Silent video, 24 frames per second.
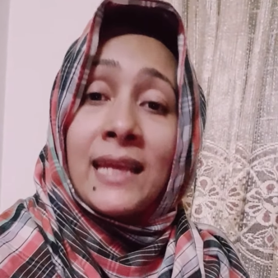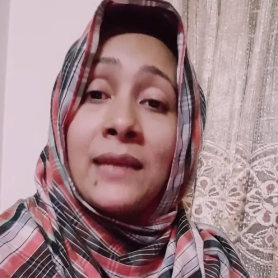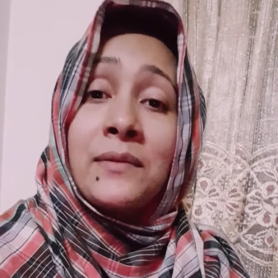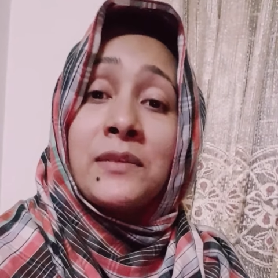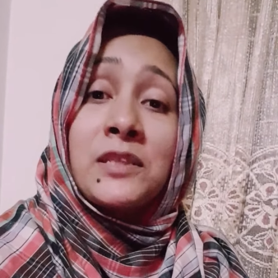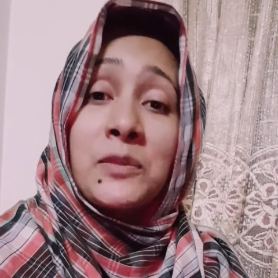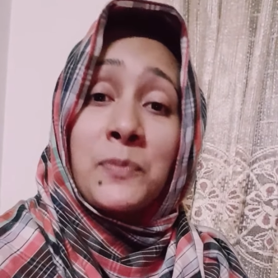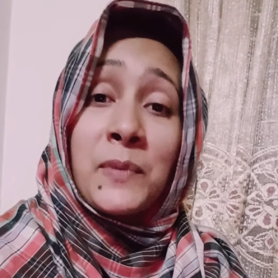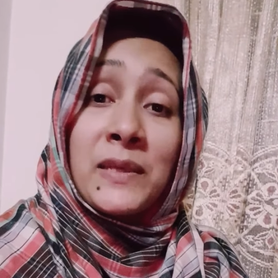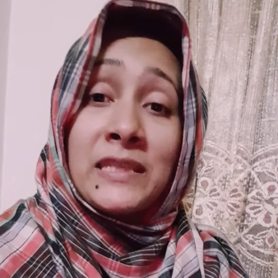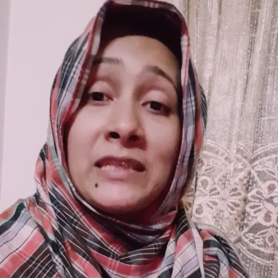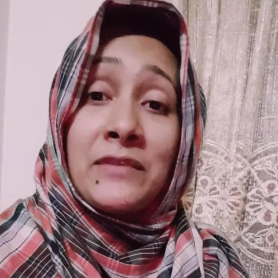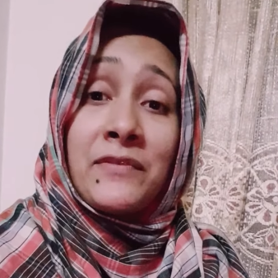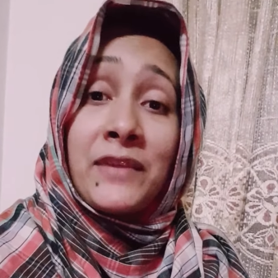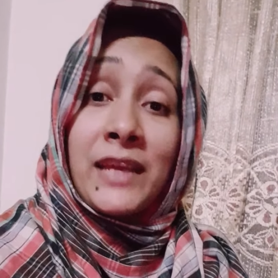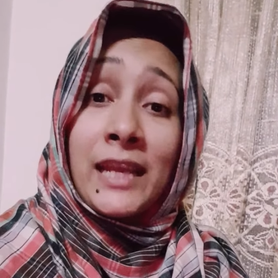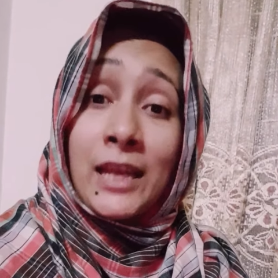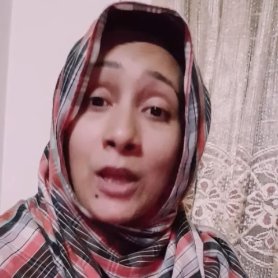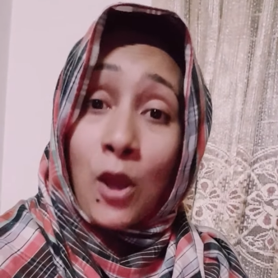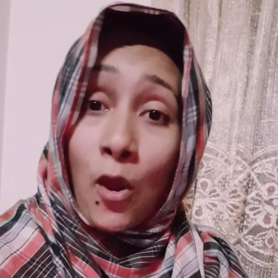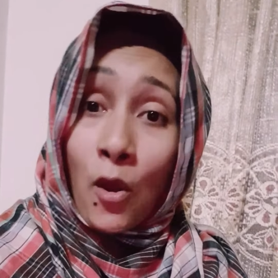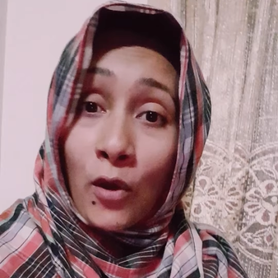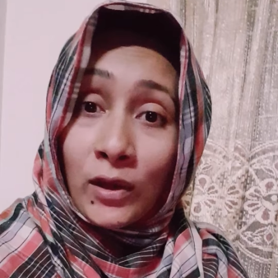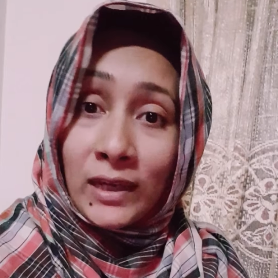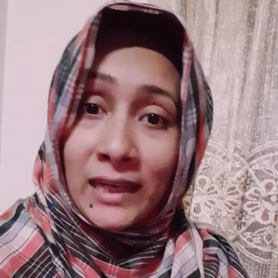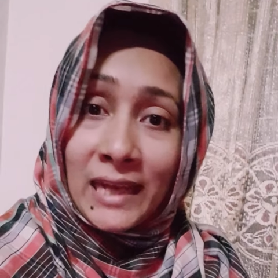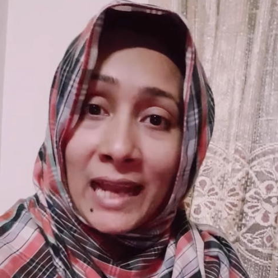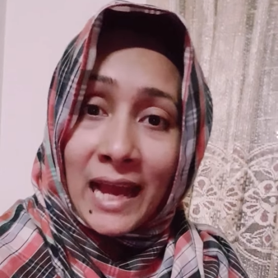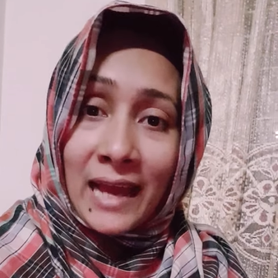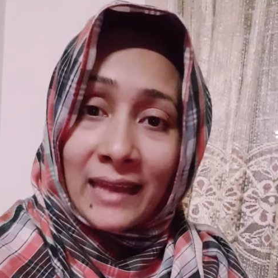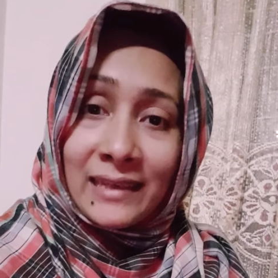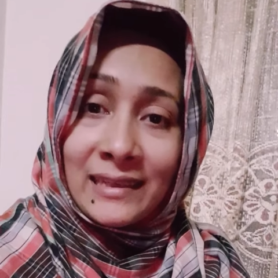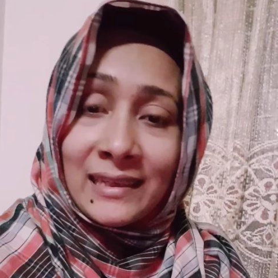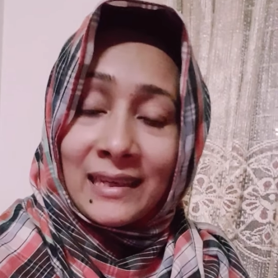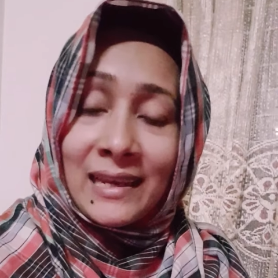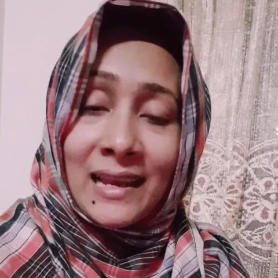specifically
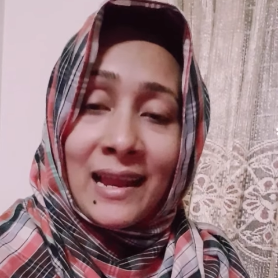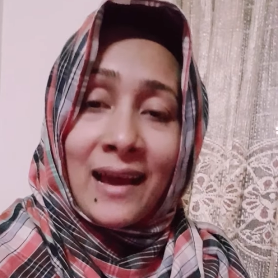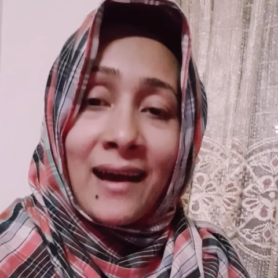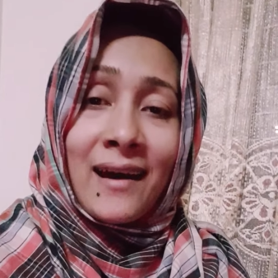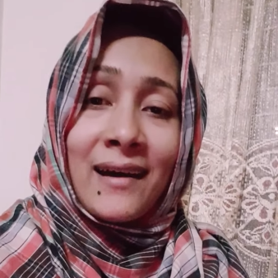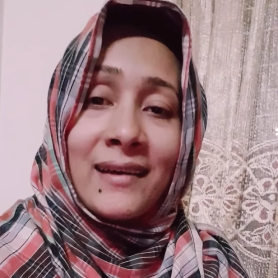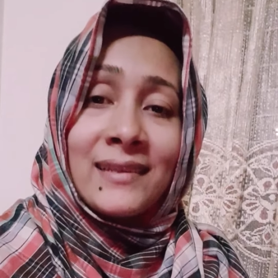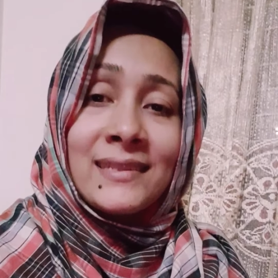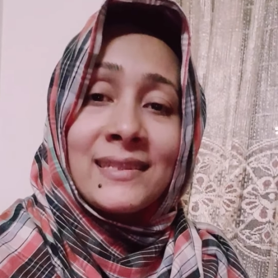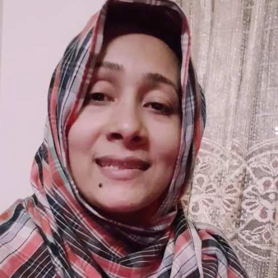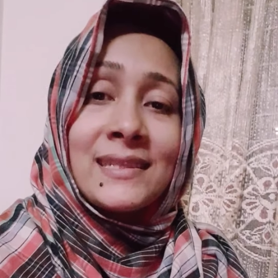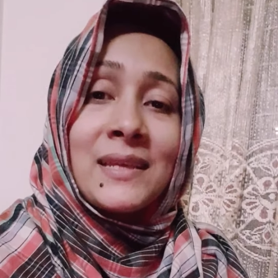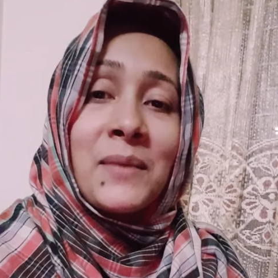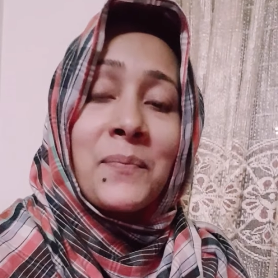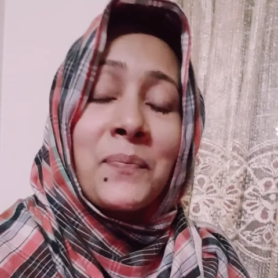online class,